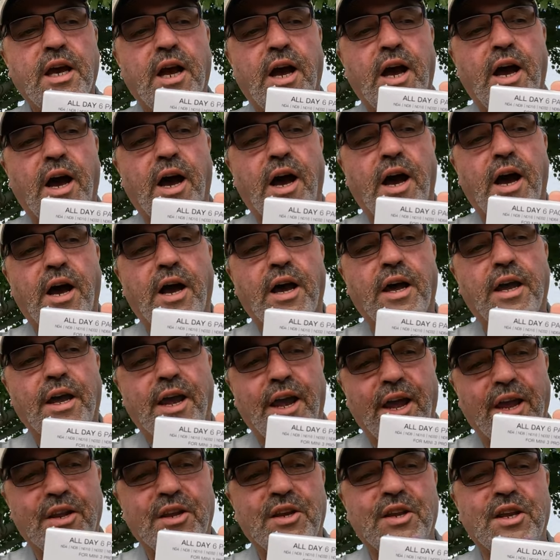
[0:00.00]

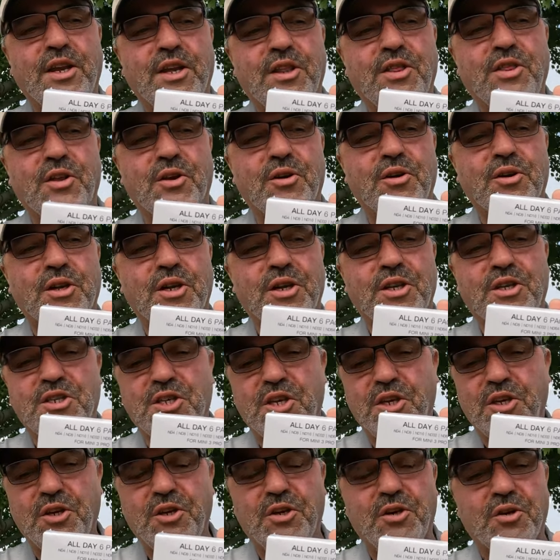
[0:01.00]

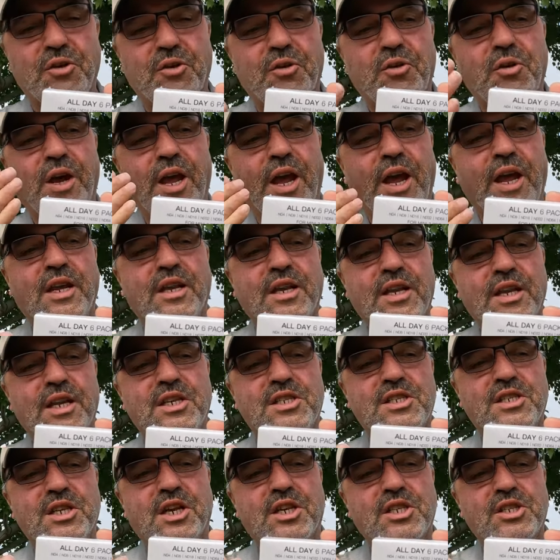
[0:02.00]
ND32,
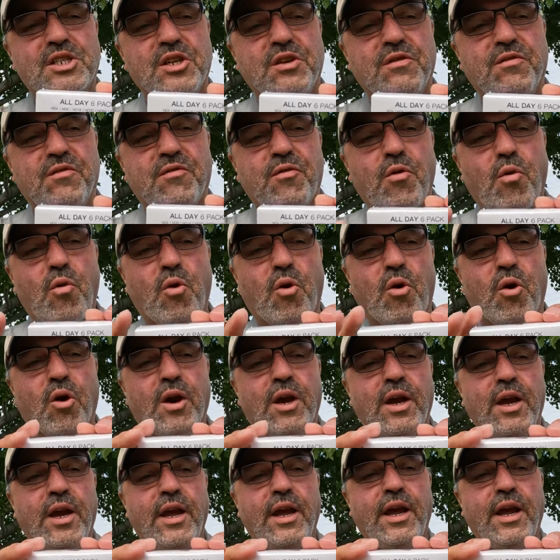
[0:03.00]
ND64,